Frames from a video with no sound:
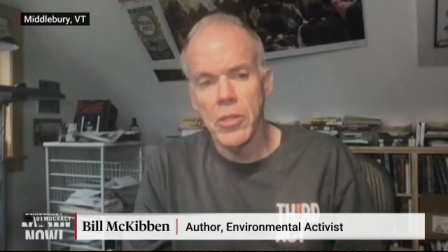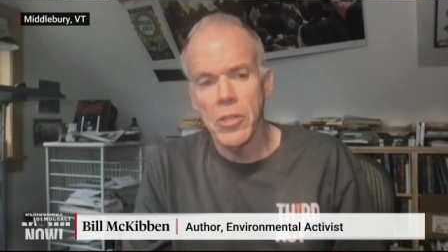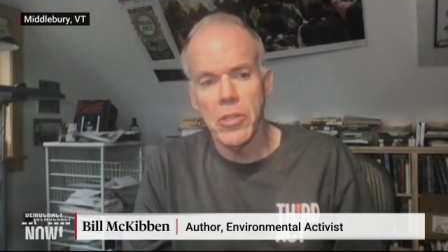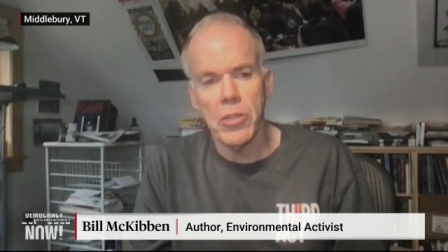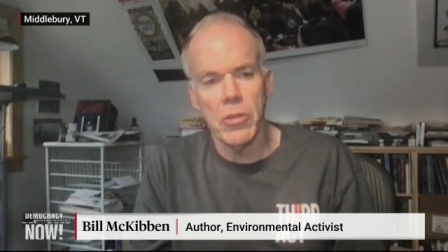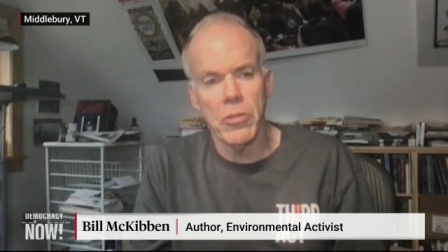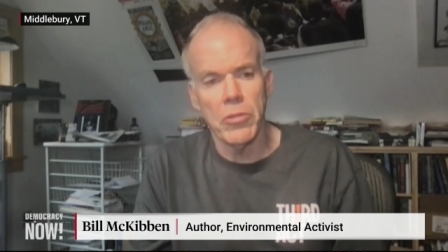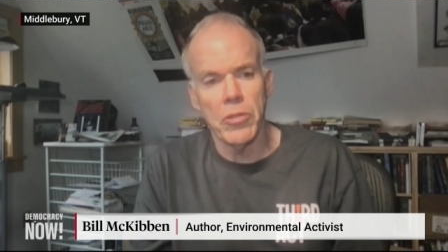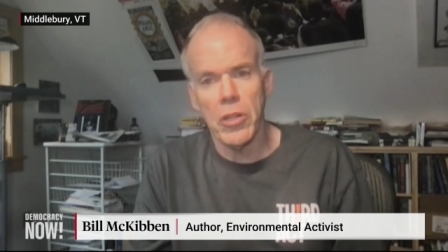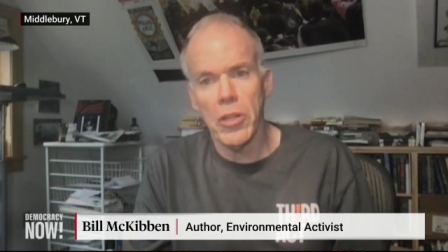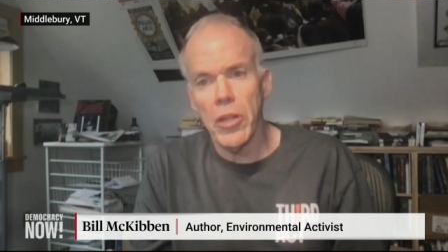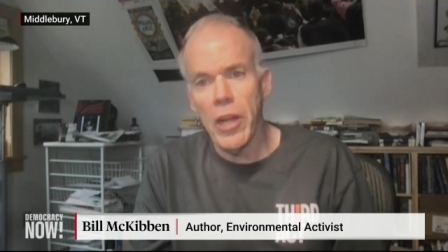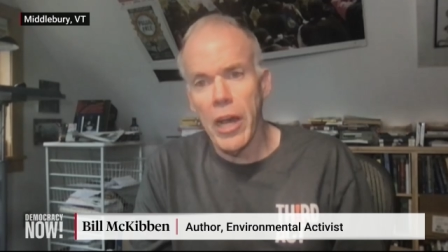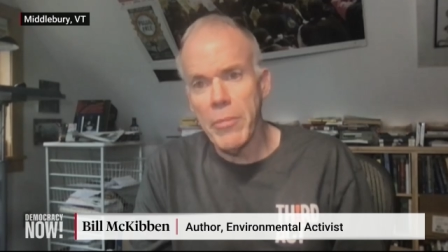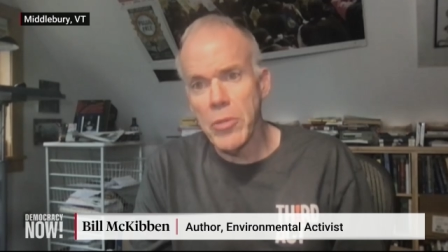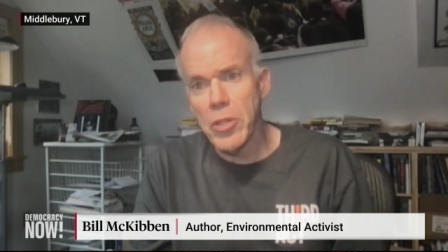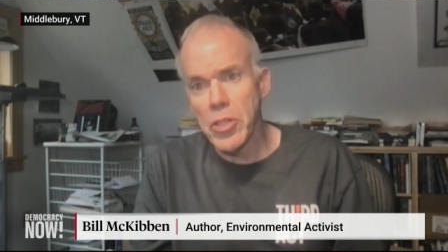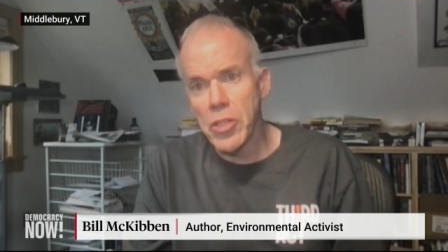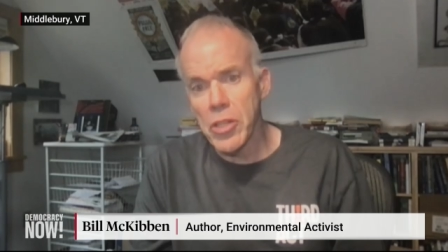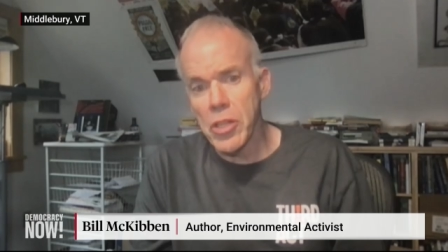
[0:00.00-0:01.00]
So the
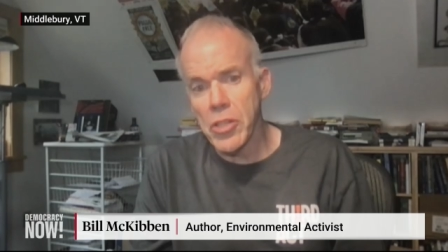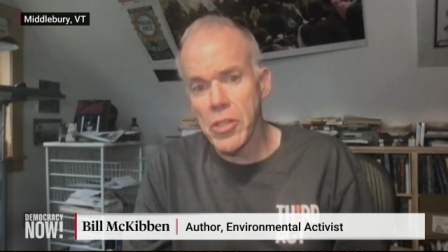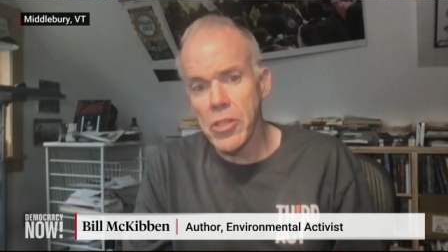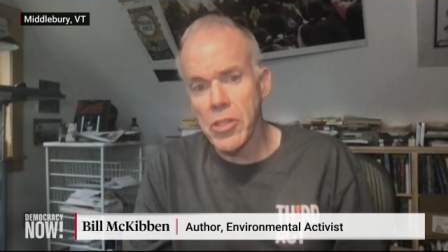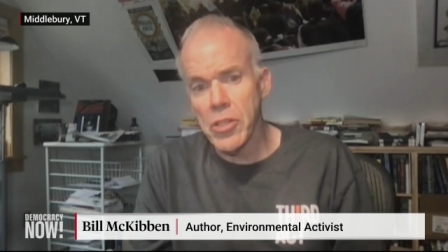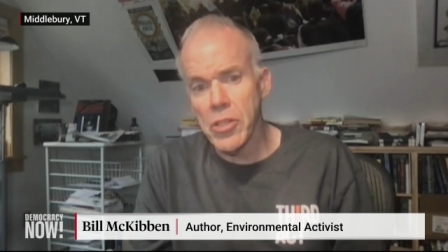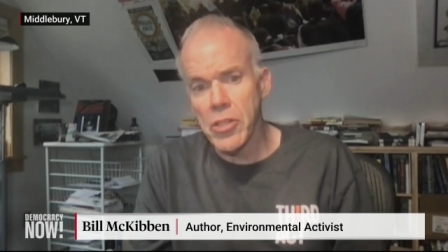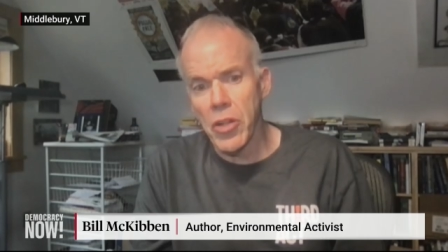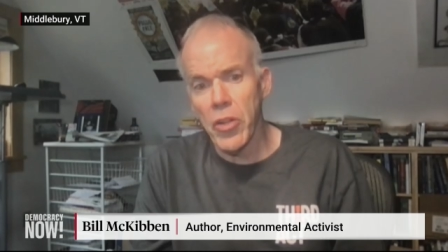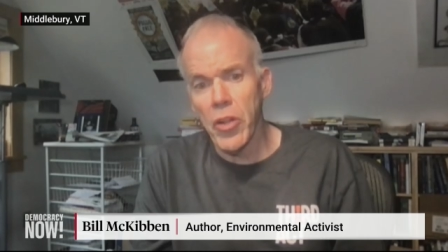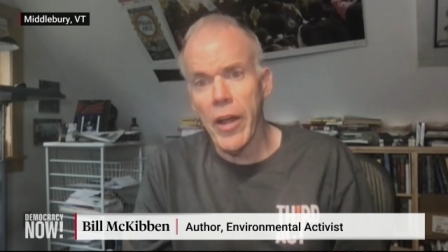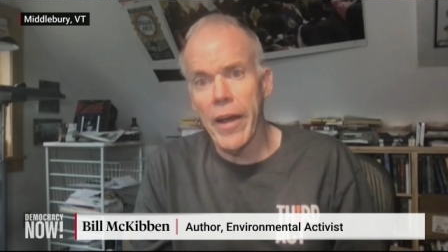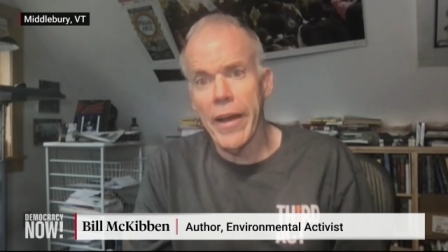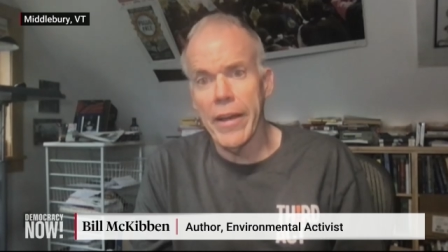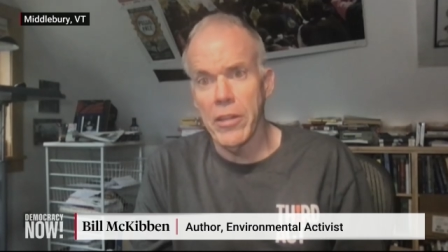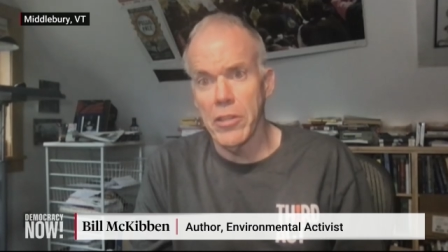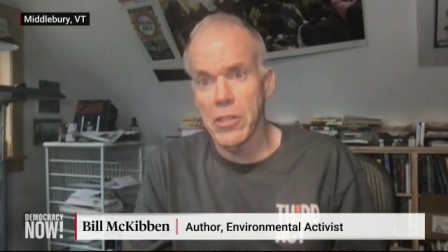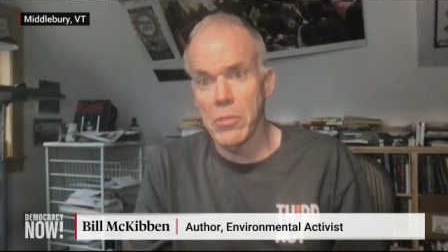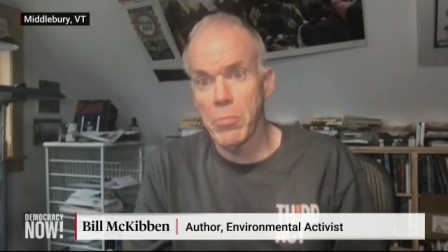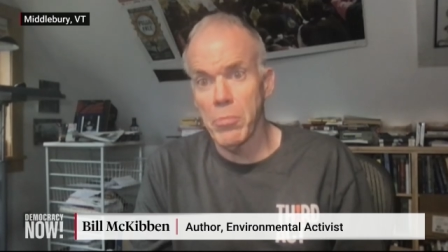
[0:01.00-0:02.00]
Climate Justice
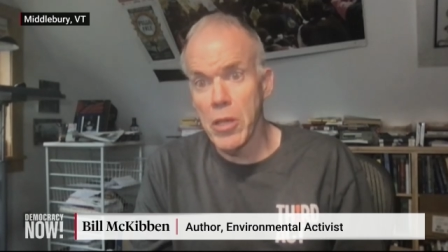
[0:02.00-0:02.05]
Alliance,